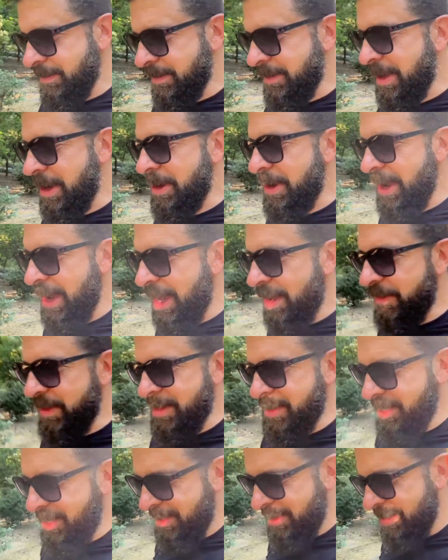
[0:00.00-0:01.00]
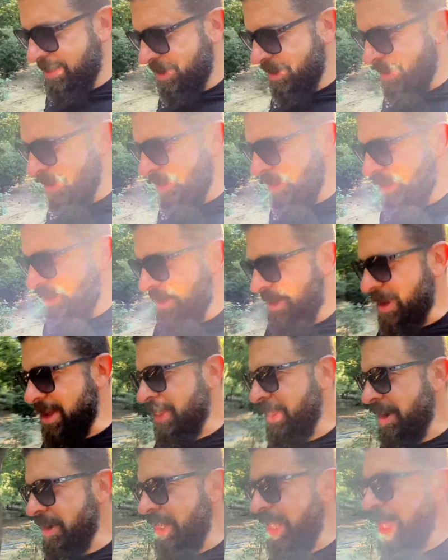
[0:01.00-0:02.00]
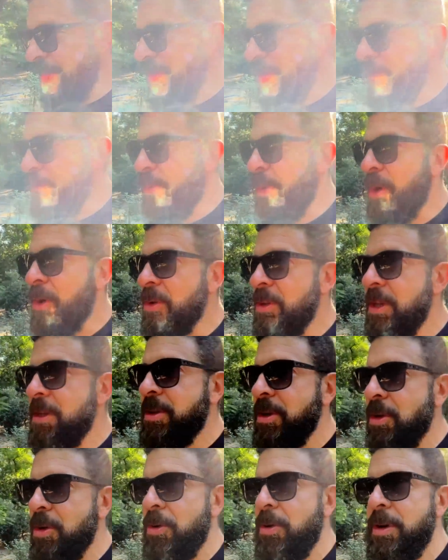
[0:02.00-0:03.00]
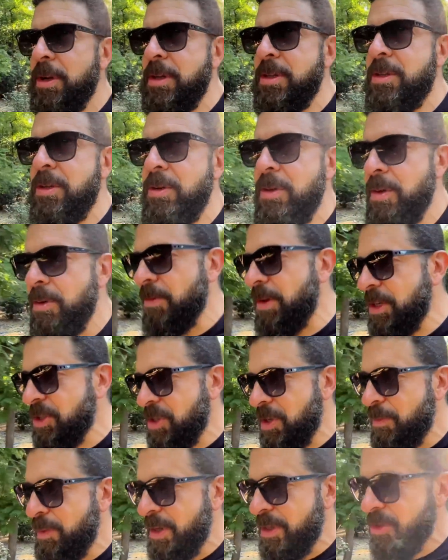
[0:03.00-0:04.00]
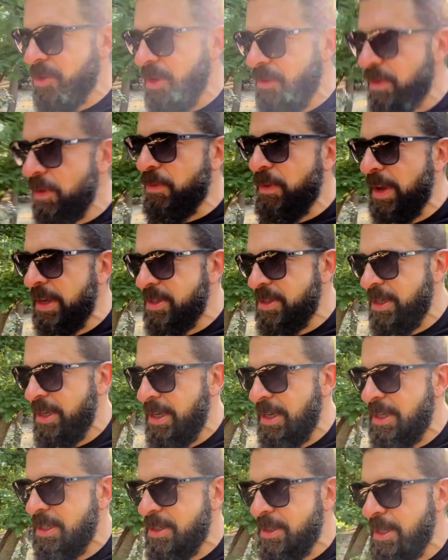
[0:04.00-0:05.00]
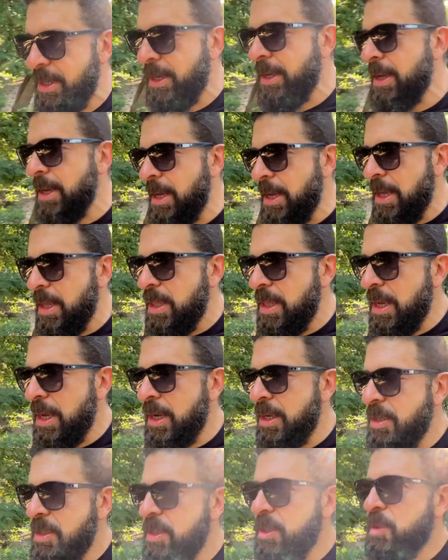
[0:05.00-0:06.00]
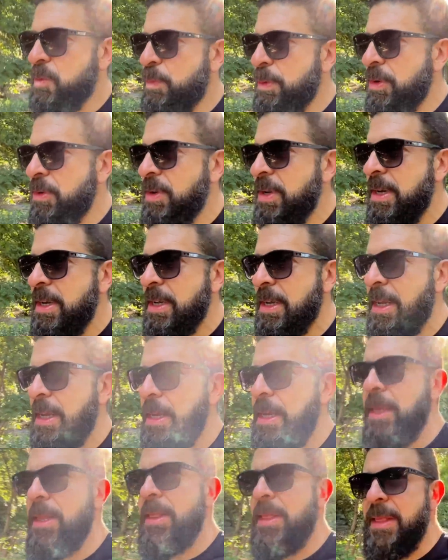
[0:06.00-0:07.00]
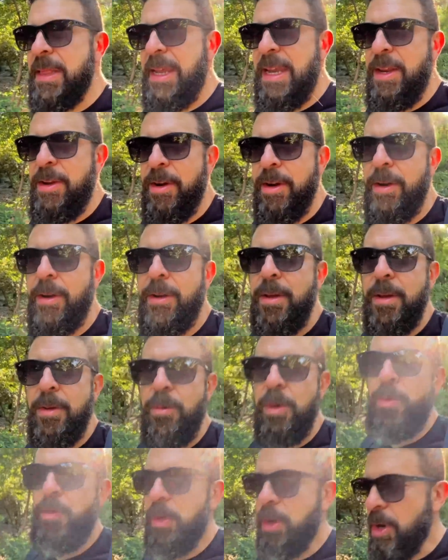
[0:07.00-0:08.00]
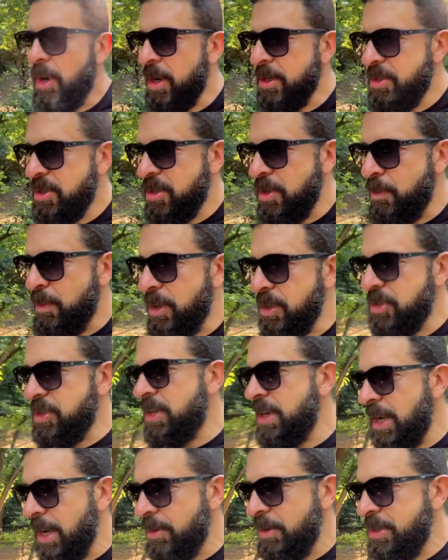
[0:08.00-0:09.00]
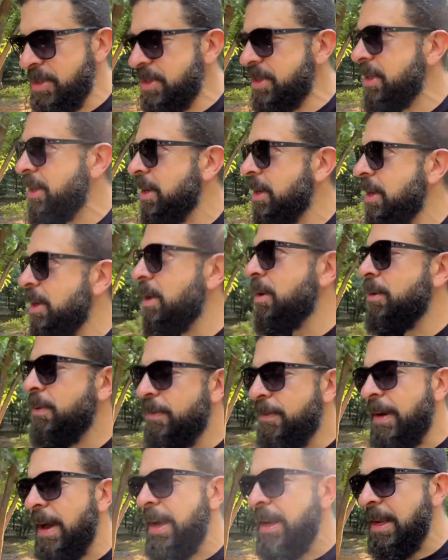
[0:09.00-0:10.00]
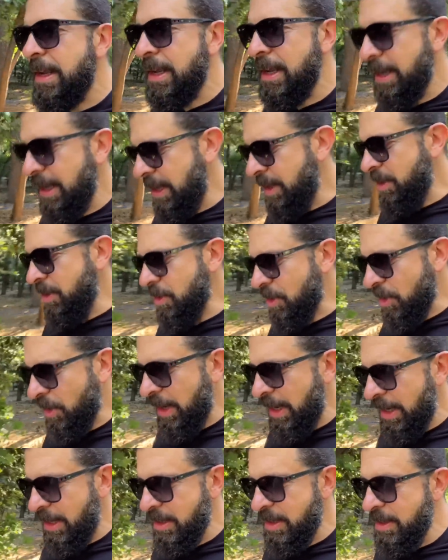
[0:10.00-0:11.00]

There you have it. There you have it. And Poland, according to the Russian Ministry of Defense, is the undisputed leader with regards to mercenaries fighting in Ukraine.